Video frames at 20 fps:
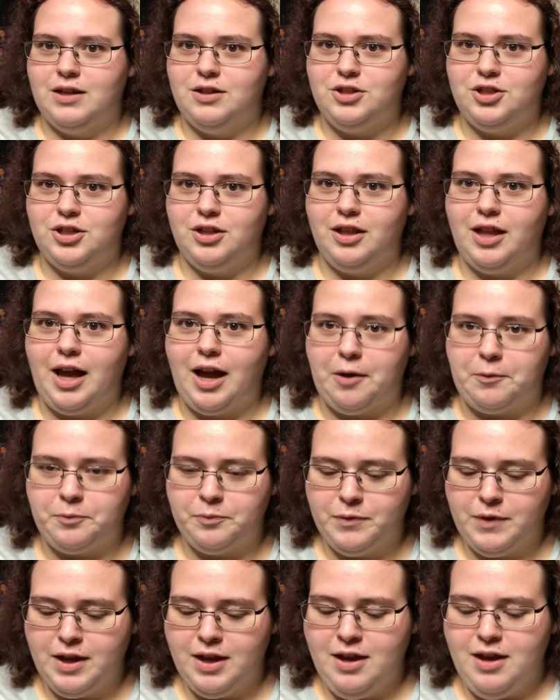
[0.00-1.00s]
chill out.
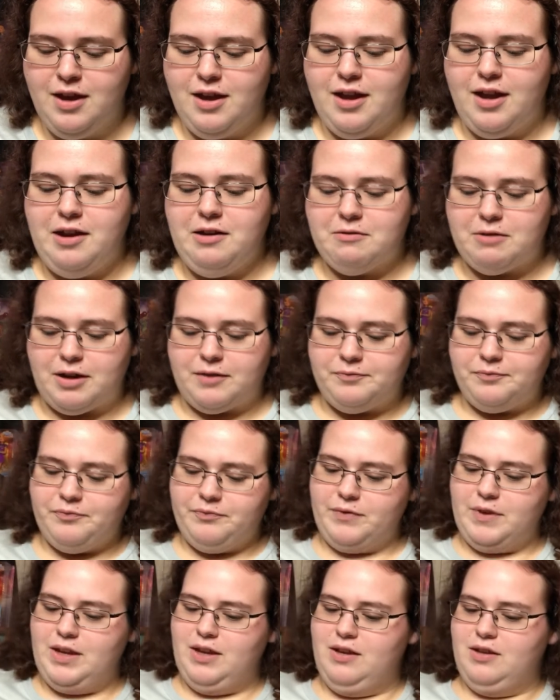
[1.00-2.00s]
Anyway,
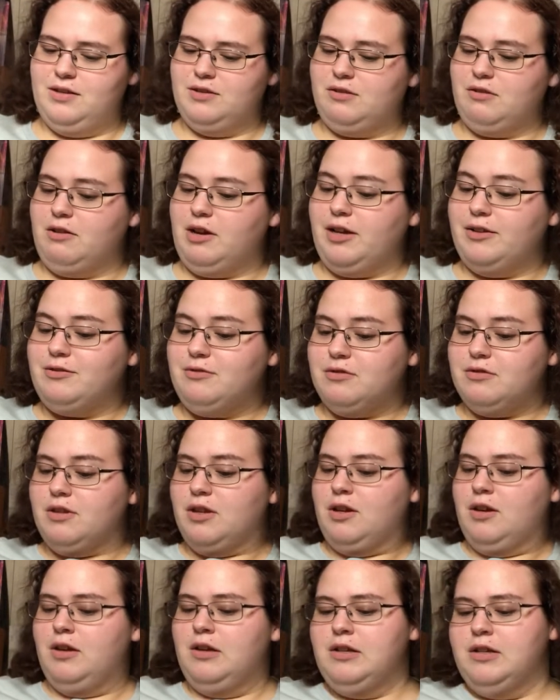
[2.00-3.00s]
so
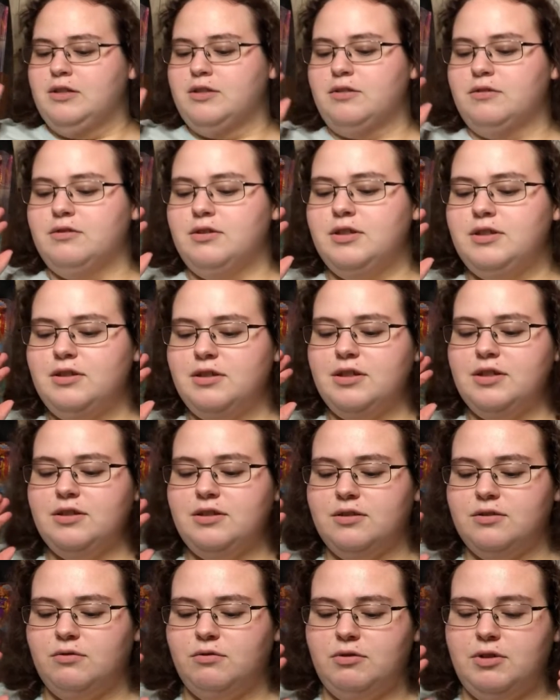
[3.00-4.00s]
this
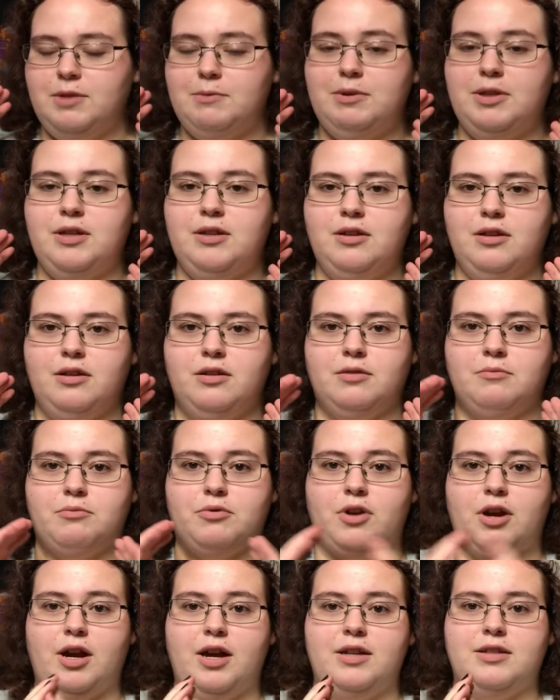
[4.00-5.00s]
list is going to be
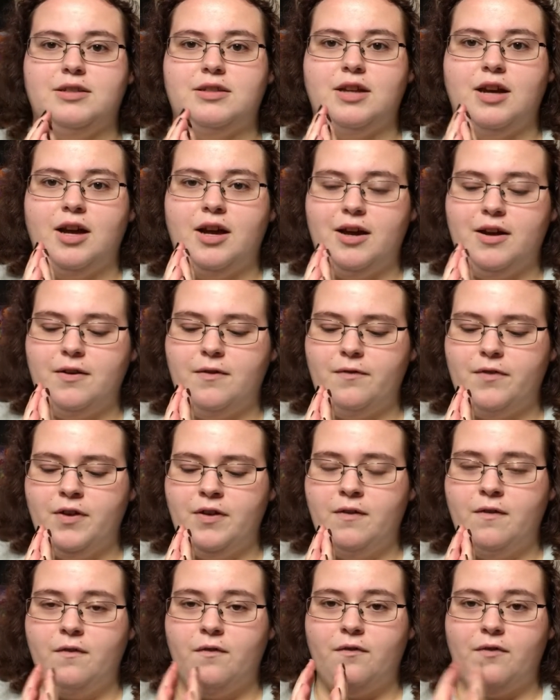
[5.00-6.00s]
comprised of
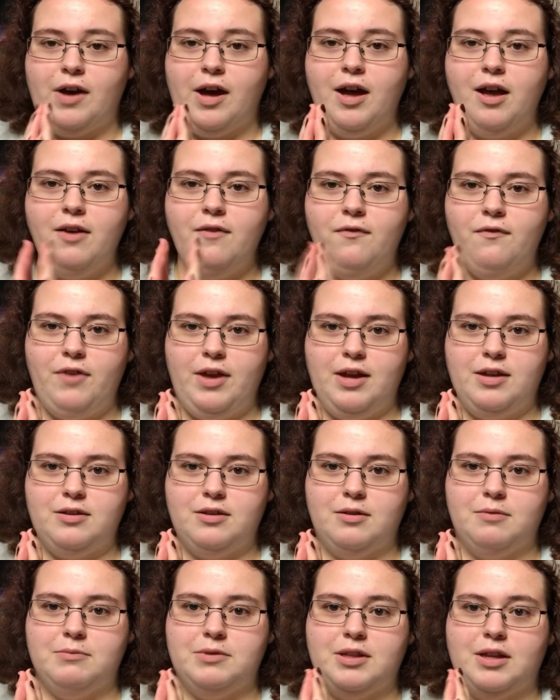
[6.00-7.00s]
5
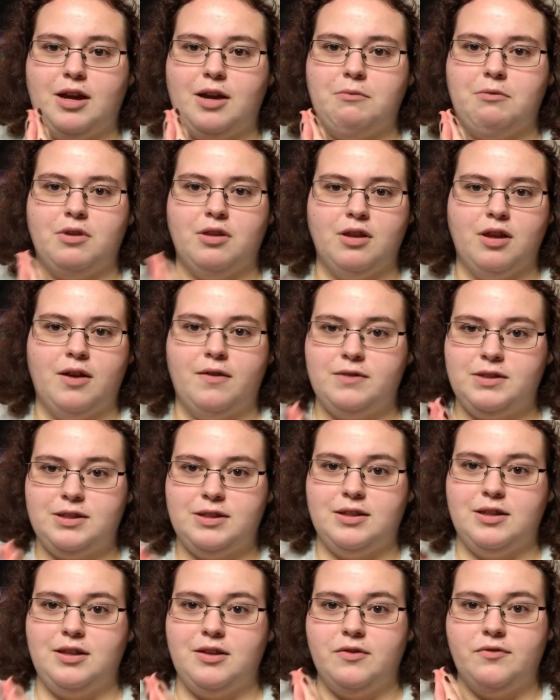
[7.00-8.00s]
fandoms that I would love to
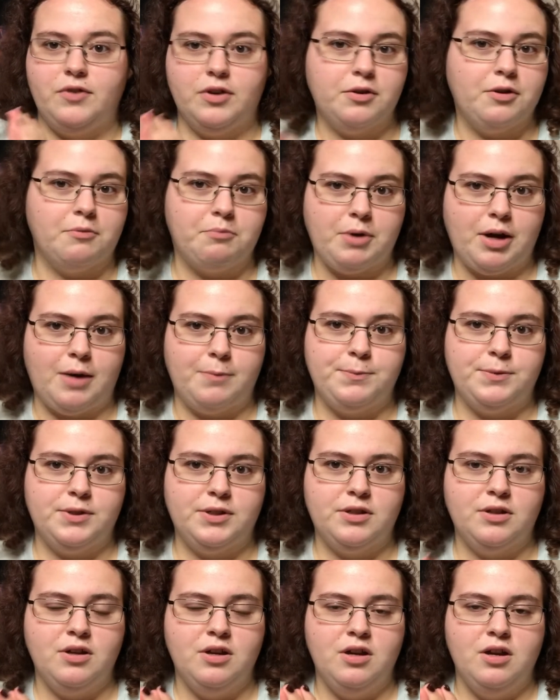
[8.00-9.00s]
see Funko
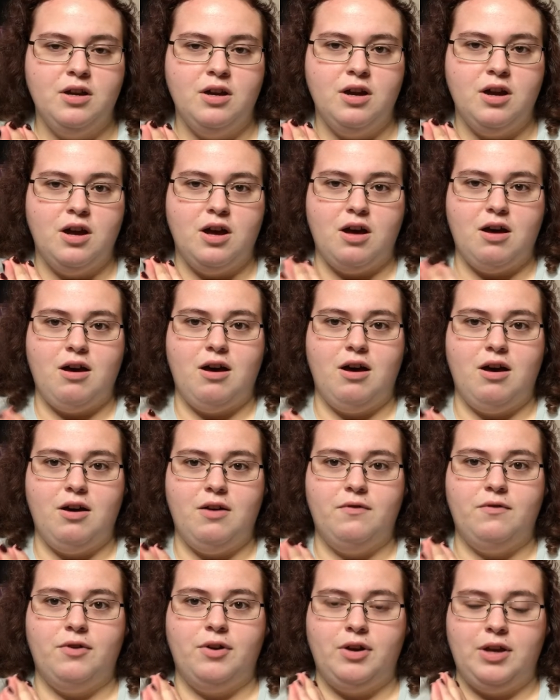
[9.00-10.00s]
Pops
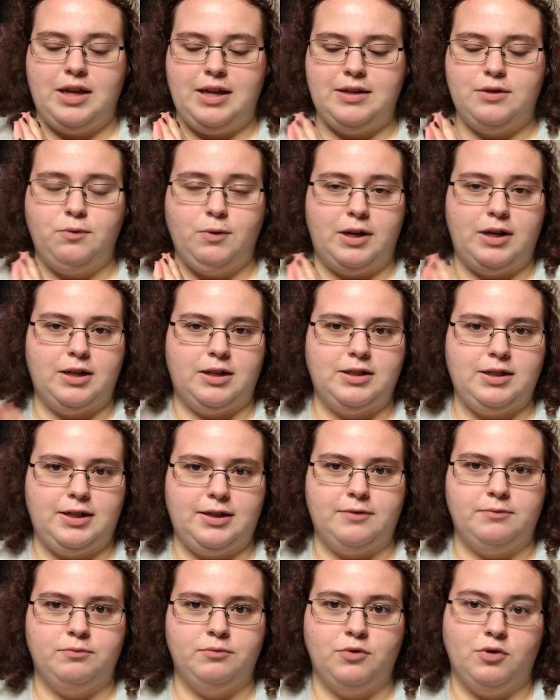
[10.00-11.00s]
of in
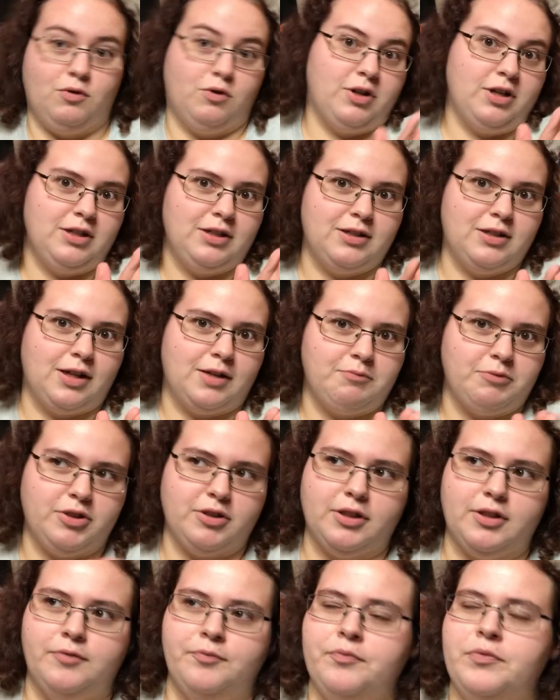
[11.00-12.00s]
2019, or anytime
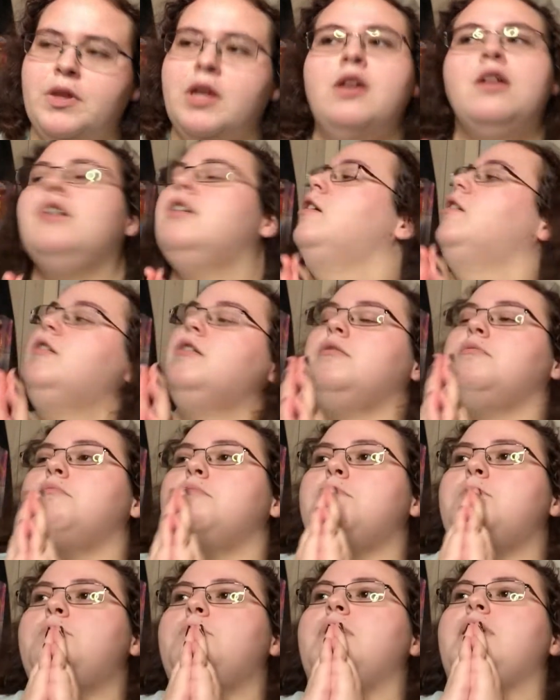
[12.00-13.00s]
really.
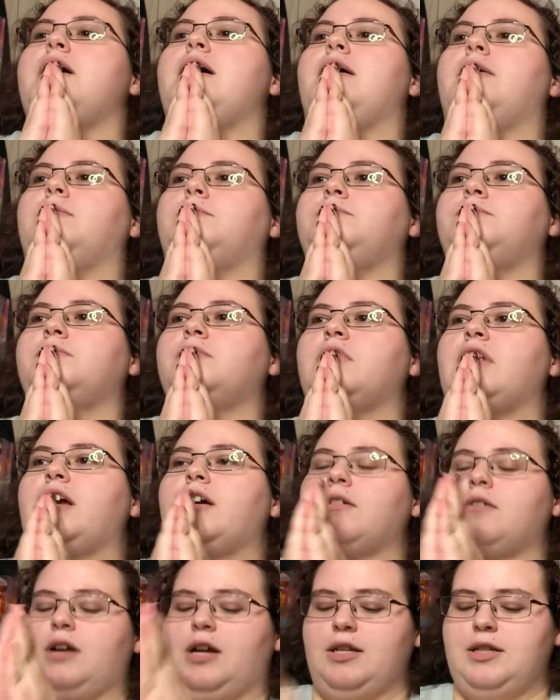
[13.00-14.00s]
But
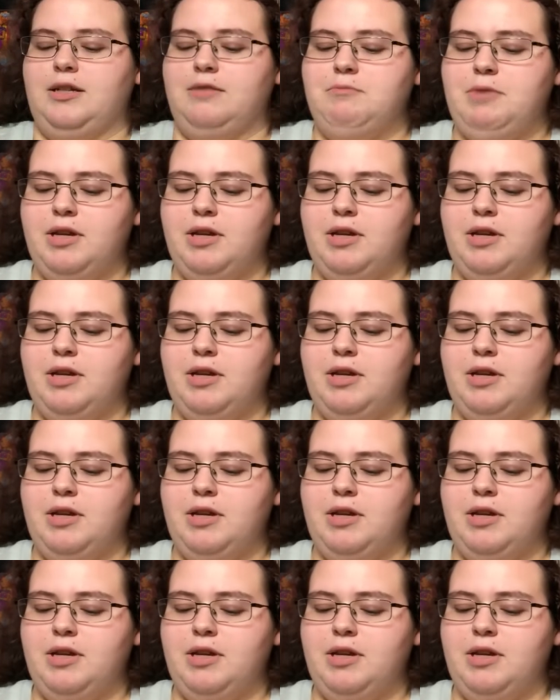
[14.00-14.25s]
now, I did